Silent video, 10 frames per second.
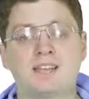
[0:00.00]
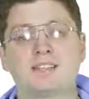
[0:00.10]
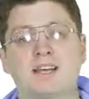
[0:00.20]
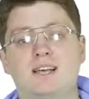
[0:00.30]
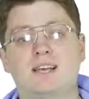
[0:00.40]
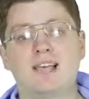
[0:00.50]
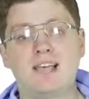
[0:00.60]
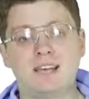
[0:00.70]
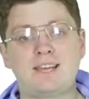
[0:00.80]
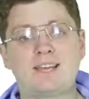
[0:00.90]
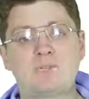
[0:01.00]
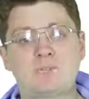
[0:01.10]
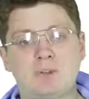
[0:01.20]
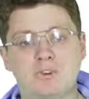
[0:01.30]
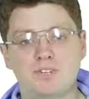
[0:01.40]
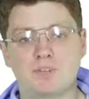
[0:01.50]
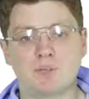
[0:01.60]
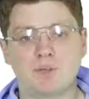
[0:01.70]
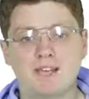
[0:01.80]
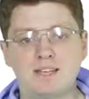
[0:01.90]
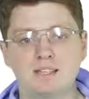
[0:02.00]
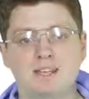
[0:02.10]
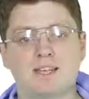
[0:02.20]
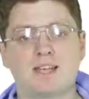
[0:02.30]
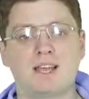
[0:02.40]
that any comparison-based